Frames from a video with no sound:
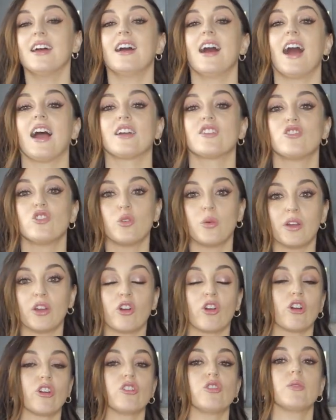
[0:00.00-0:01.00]
I do
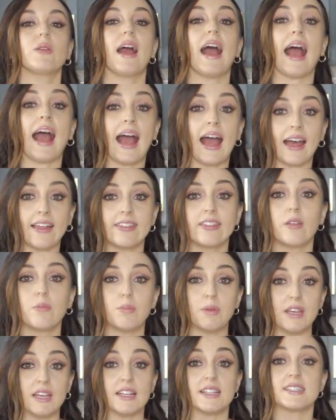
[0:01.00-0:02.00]
encourage you to add the
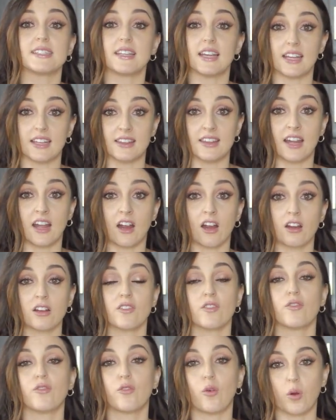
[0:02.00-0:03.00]
beans in there
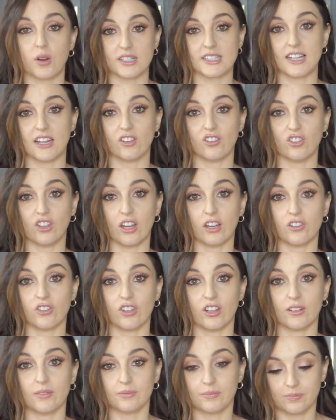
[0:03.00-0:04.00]
for
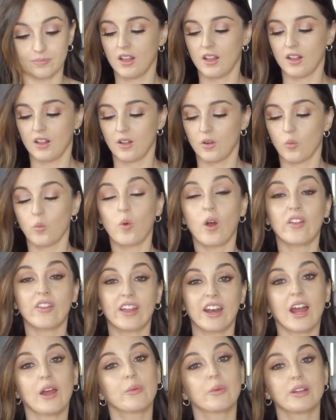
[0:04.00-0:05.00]
satiation. One that
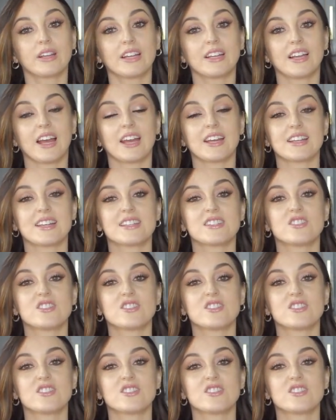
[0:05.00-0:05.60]
I really like is